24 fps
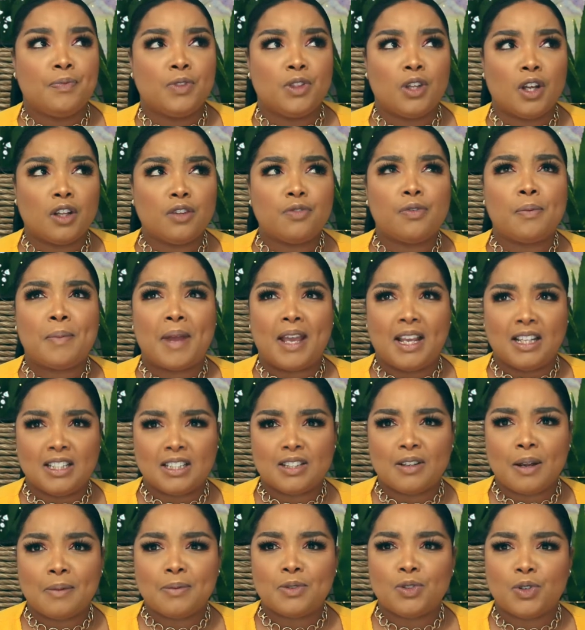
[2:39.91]
Not for my
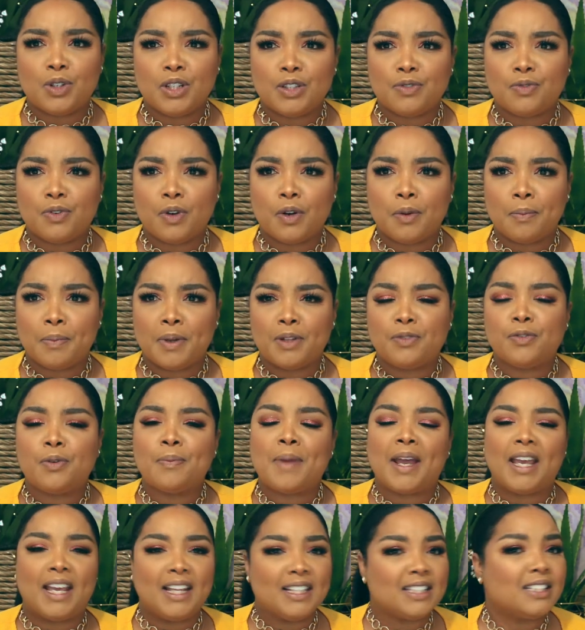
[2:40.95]
Instagram stories, but for
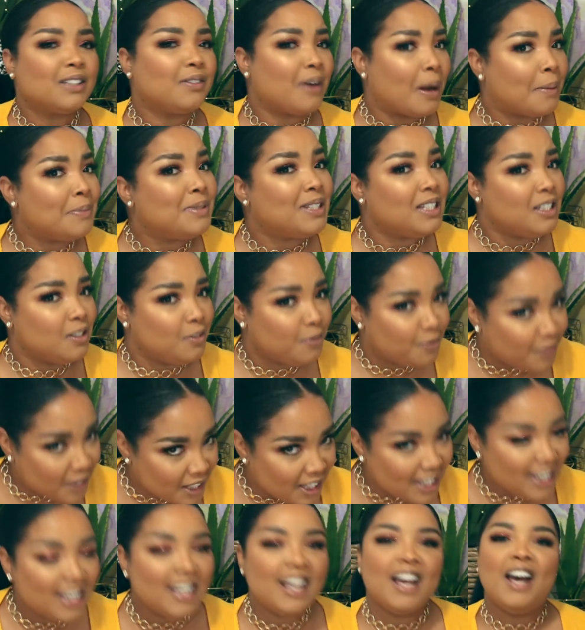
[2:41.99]
my Instagram
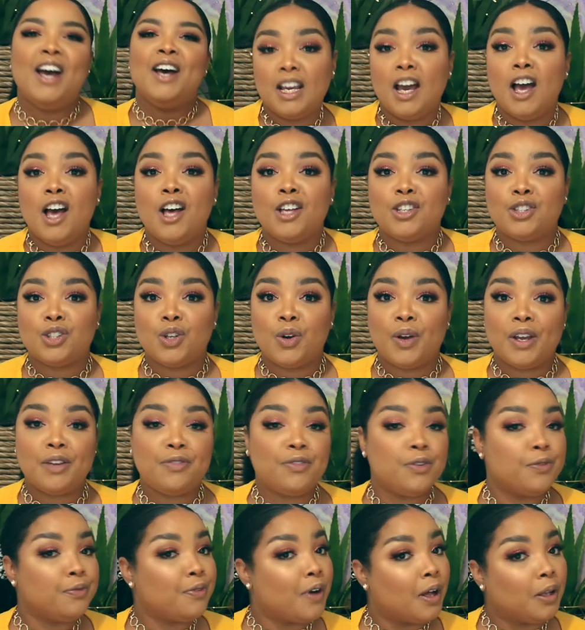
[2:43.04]
TV. So
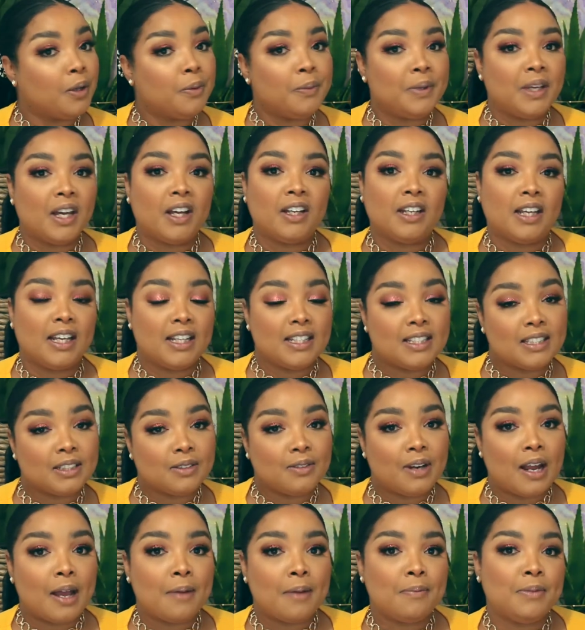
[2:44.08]
if you follow me on
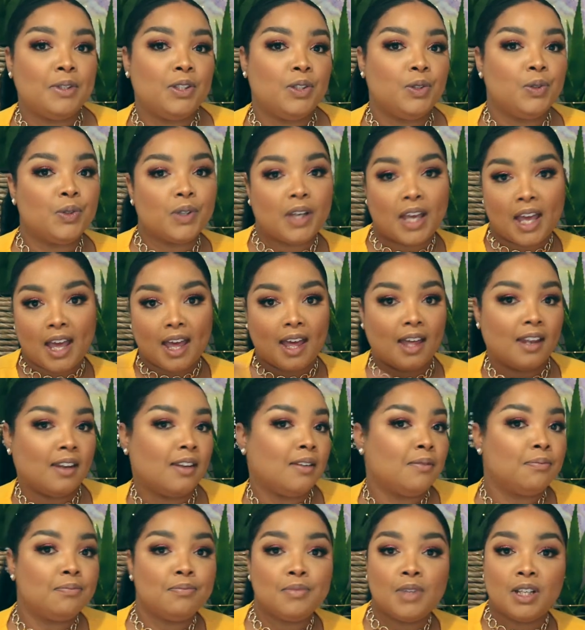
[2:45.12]
Instagram, you
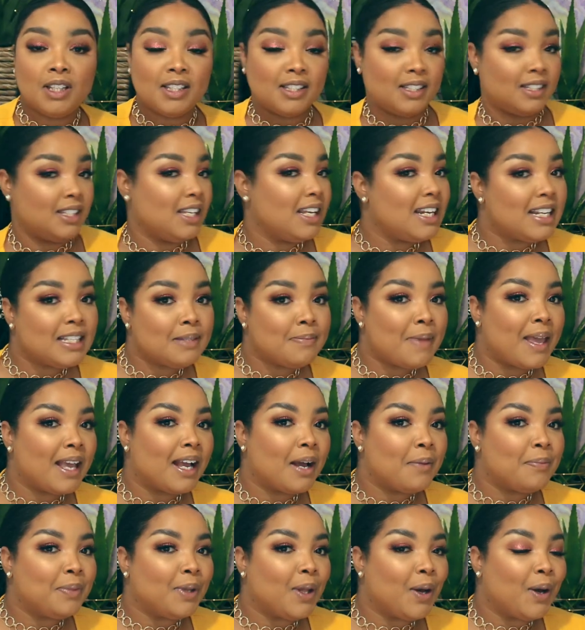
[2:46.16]
can see this
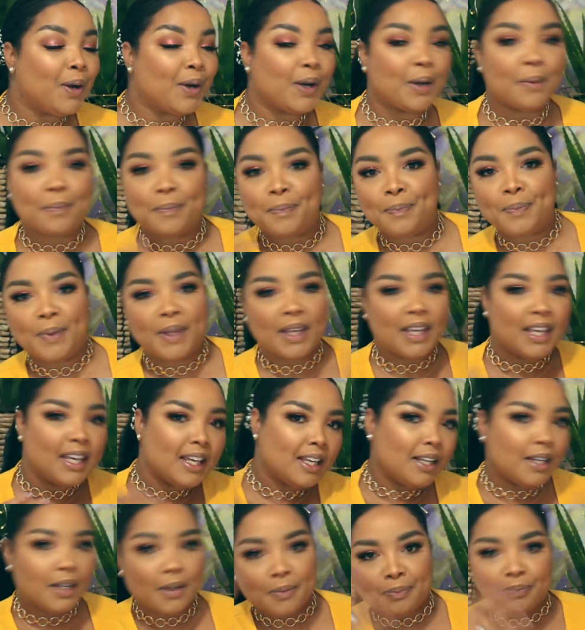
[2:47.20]
makeup look
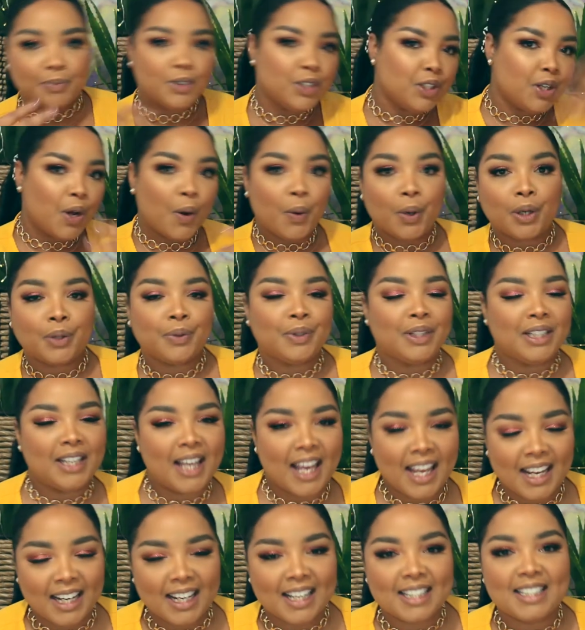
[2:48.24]
being, you know,
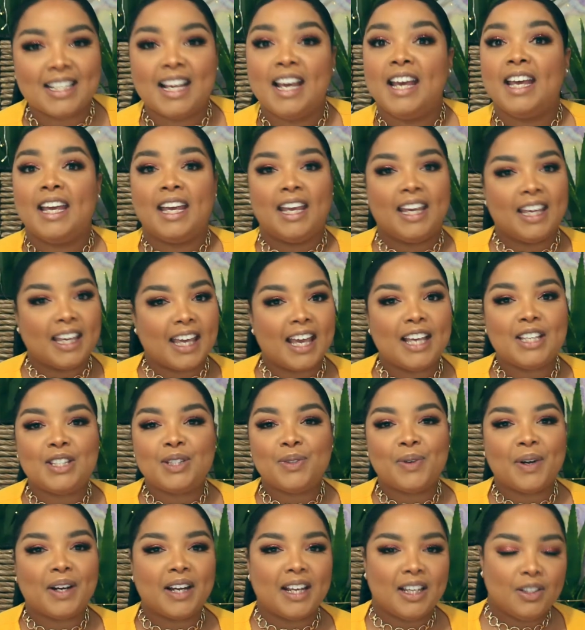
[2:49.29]
created, in case
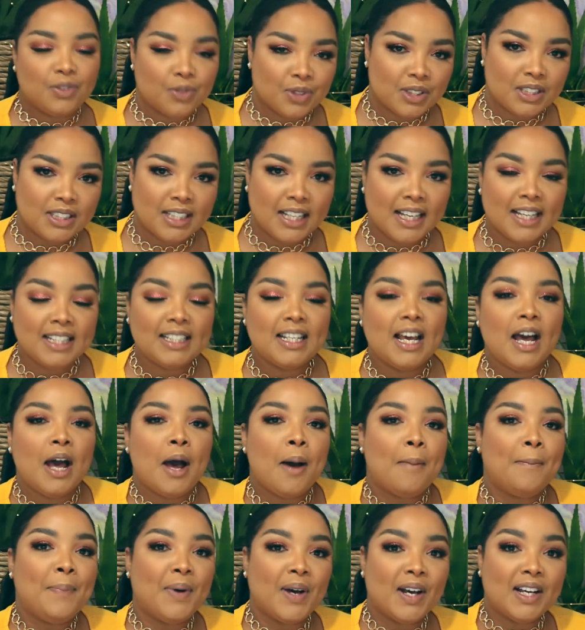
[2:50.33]
you are interested.
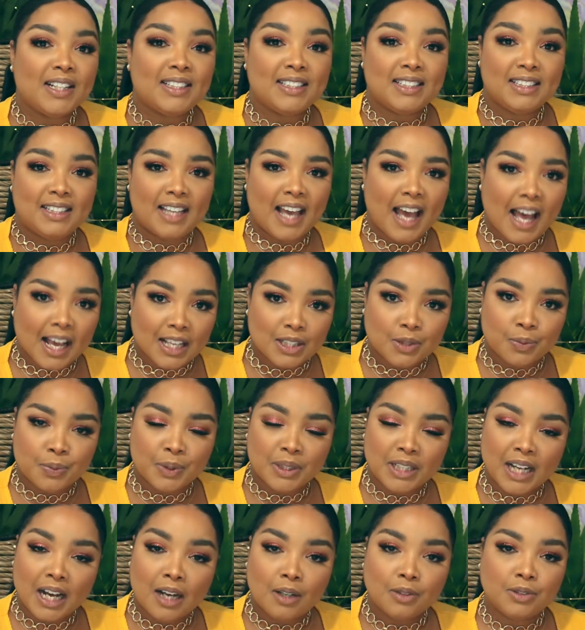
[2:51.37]
But yes,
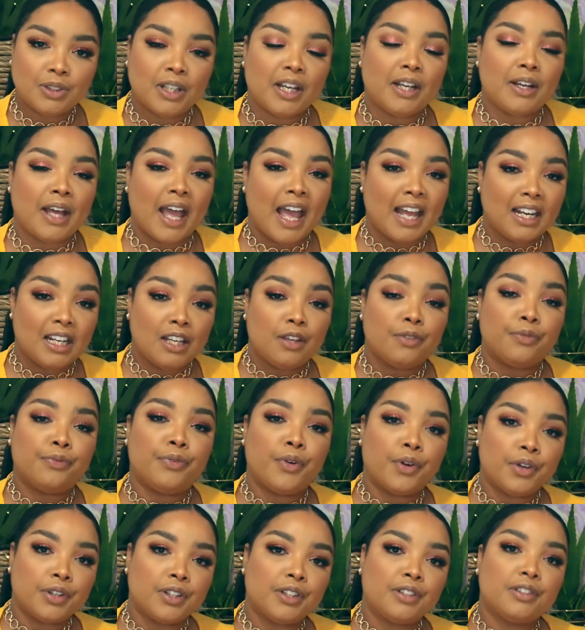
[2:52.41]
without any
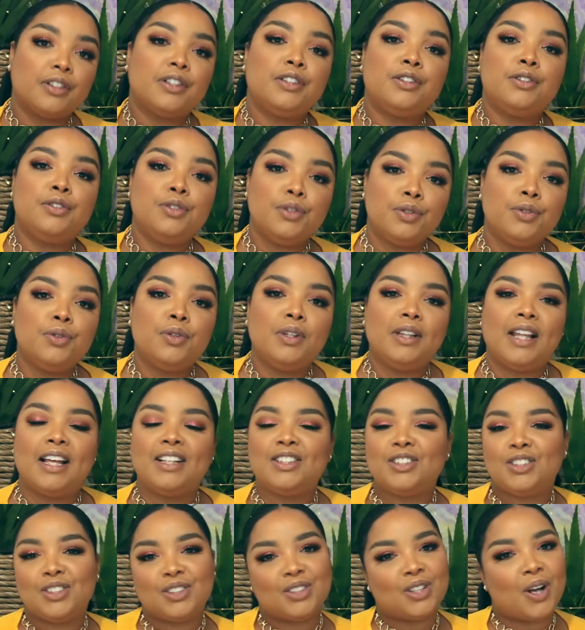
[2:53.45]
further ado,
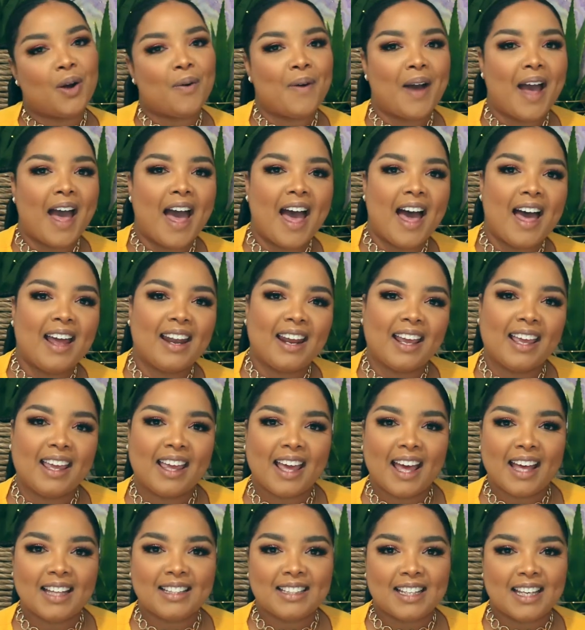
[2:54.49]
let's just go ahead and
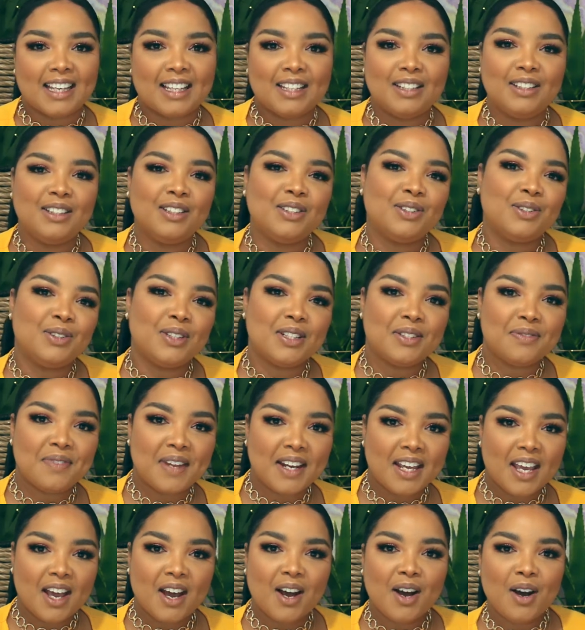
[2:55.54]
get into this
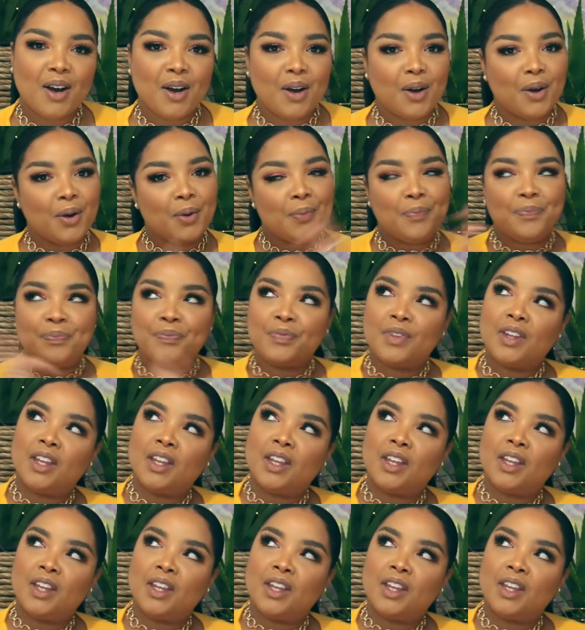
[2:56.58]
video.